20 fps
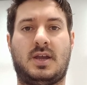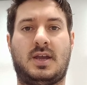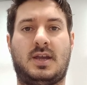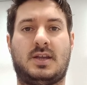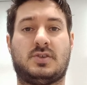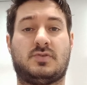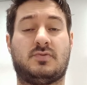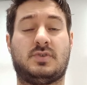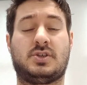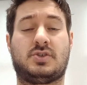
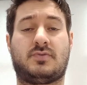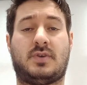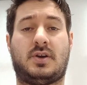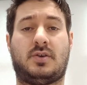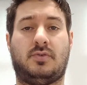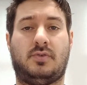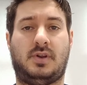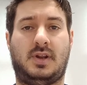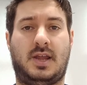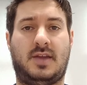It's reached
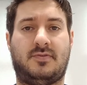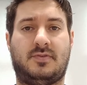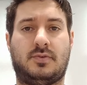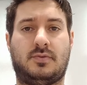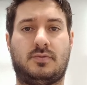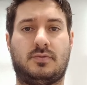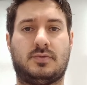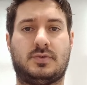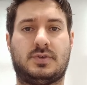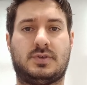record
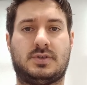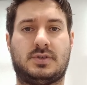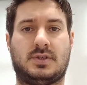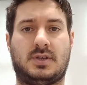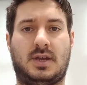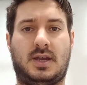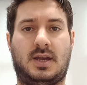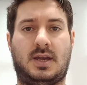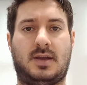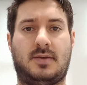levels.
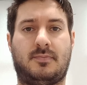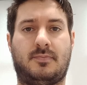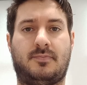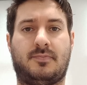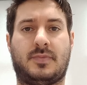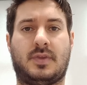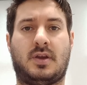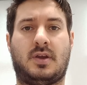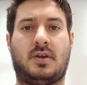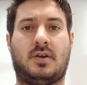
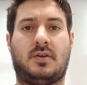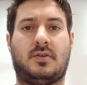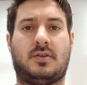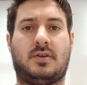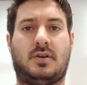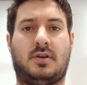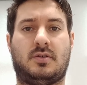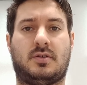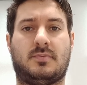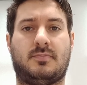
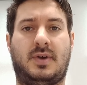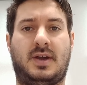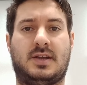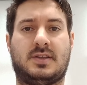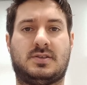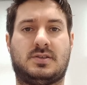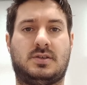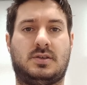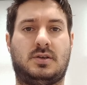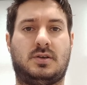Compared
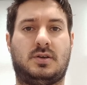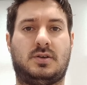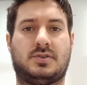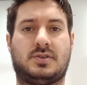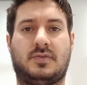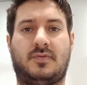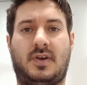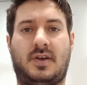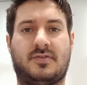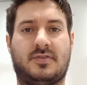to
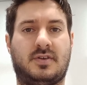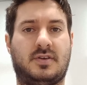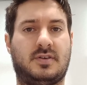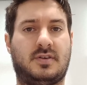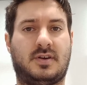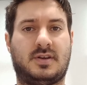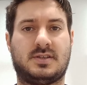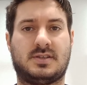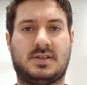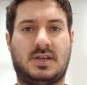
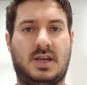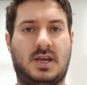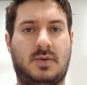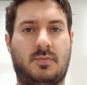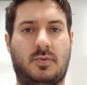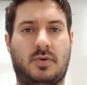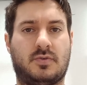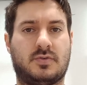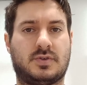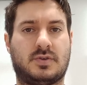2019,
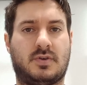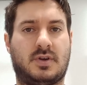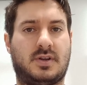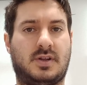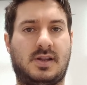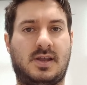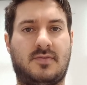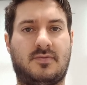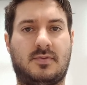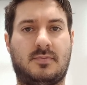where it was around
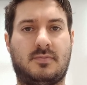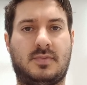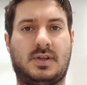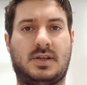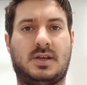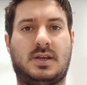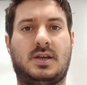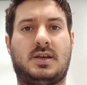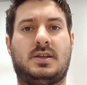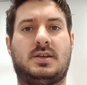11
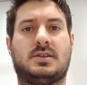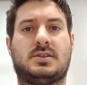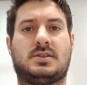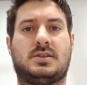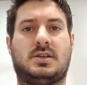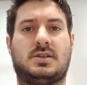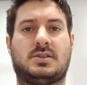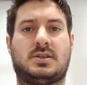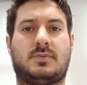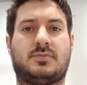billion,
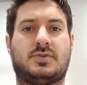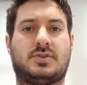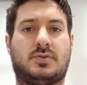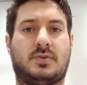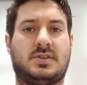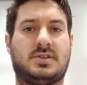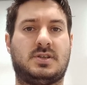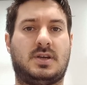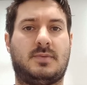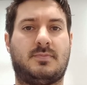it's up to
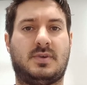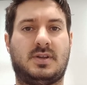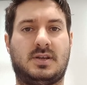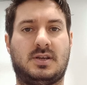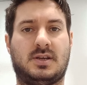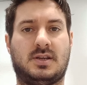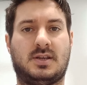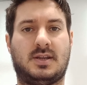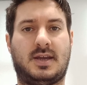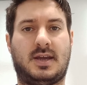28
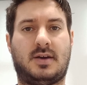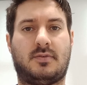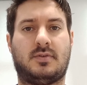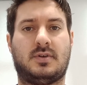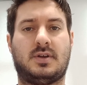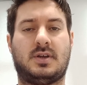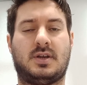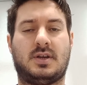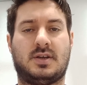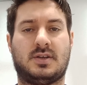billion now.
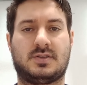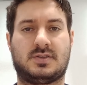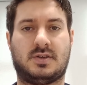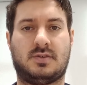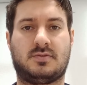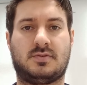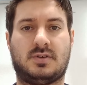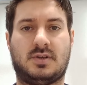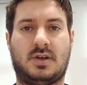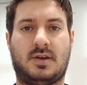
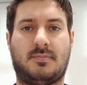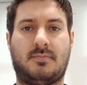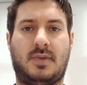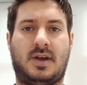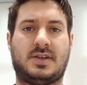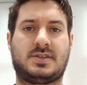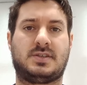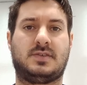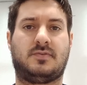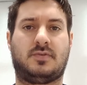So a
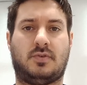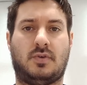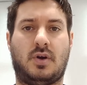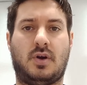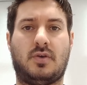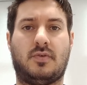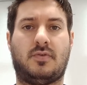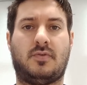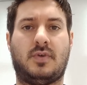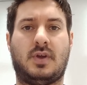massive
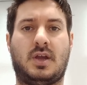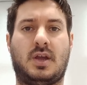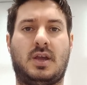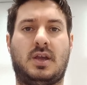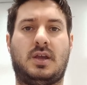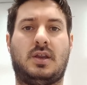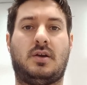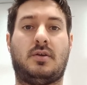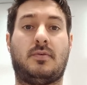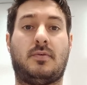growth.
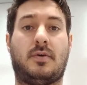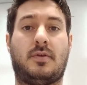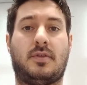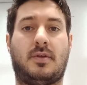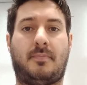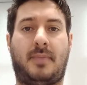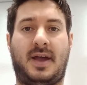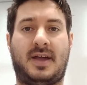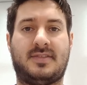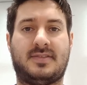The
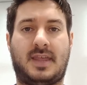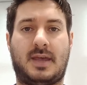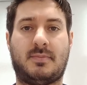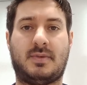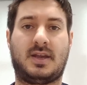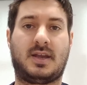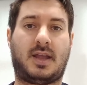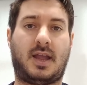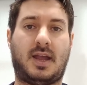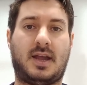
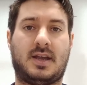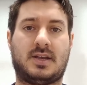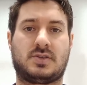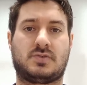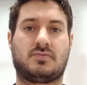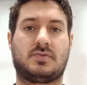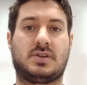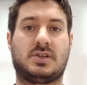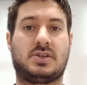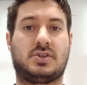pandemic has
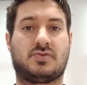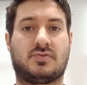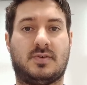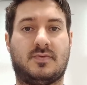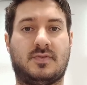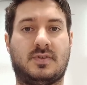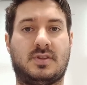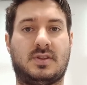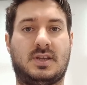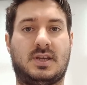really
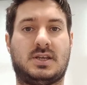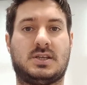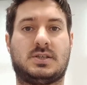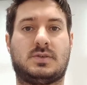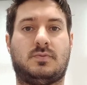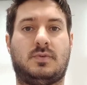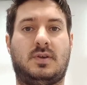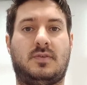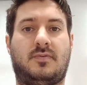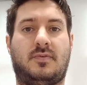driven this,
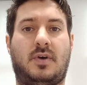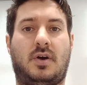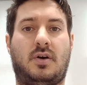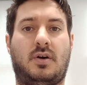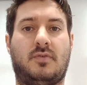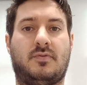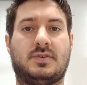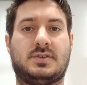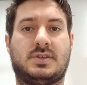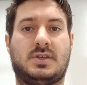with
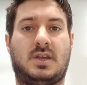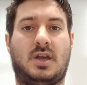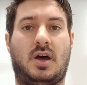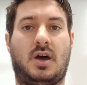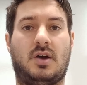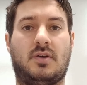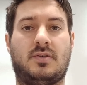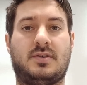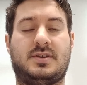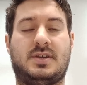obviously
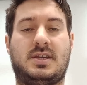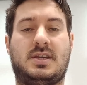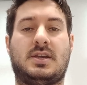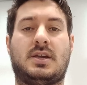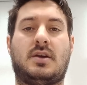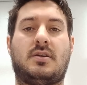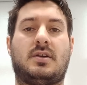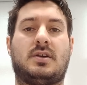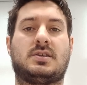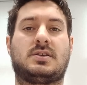R&D
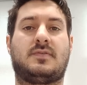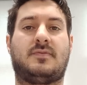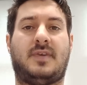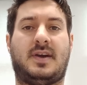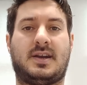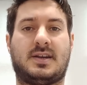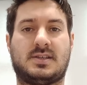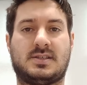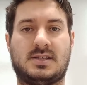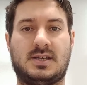going into
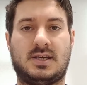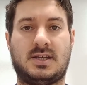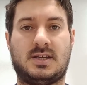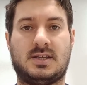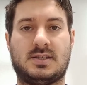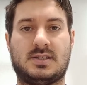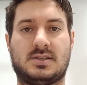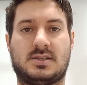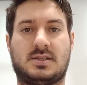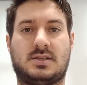
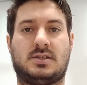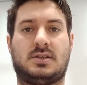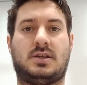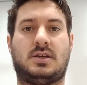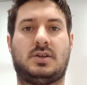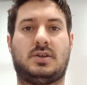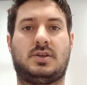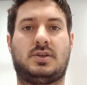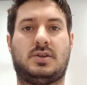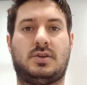vaccines
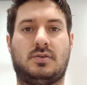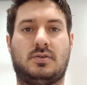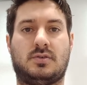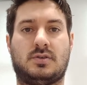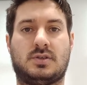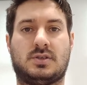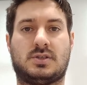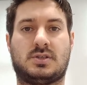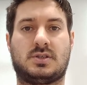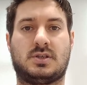and
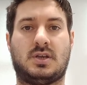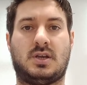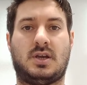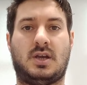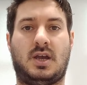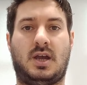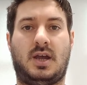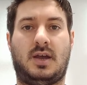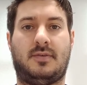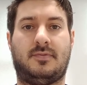cures
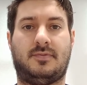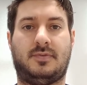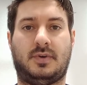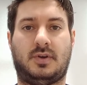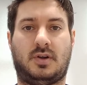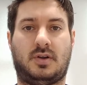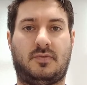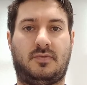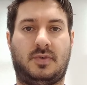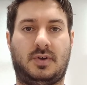
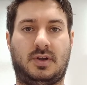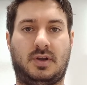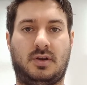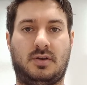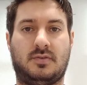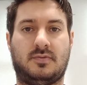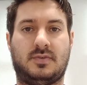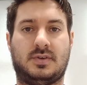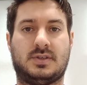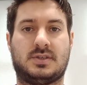for
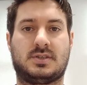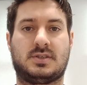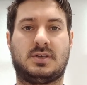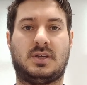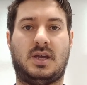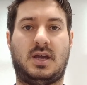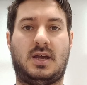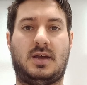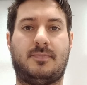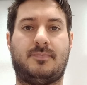
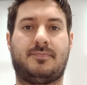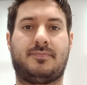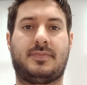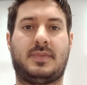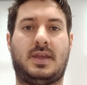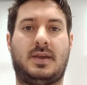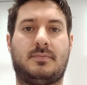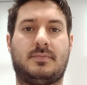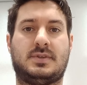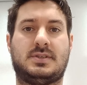COVID
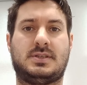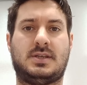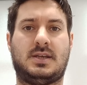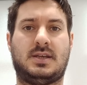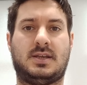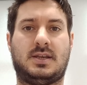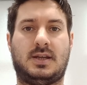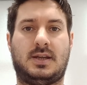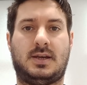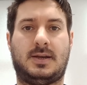in
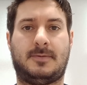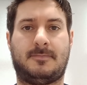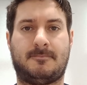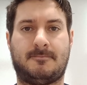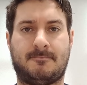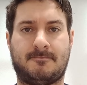particular.